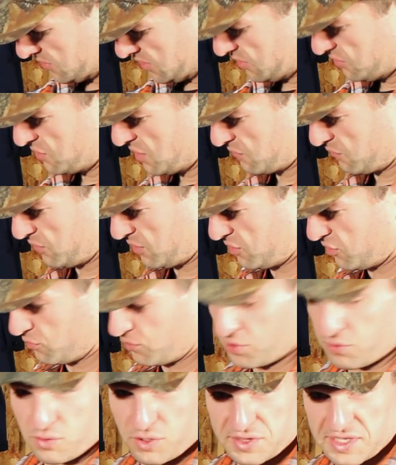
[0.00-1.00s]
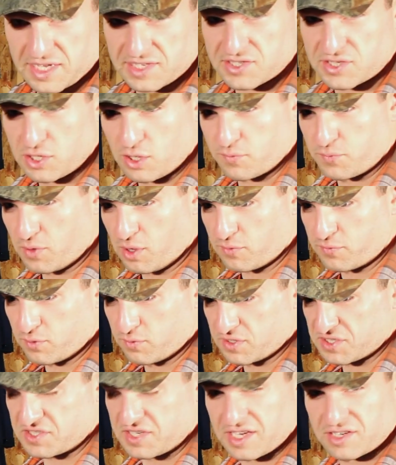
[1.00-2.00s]
You definitely don't want to run that stuff off of
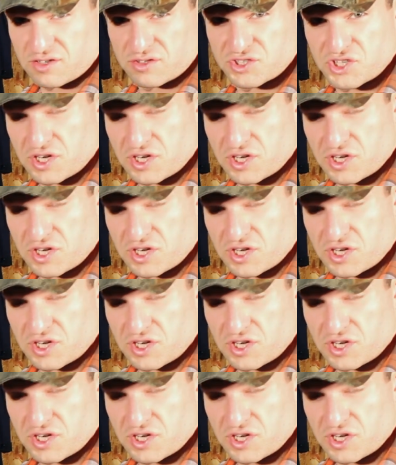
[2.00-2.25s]
a standard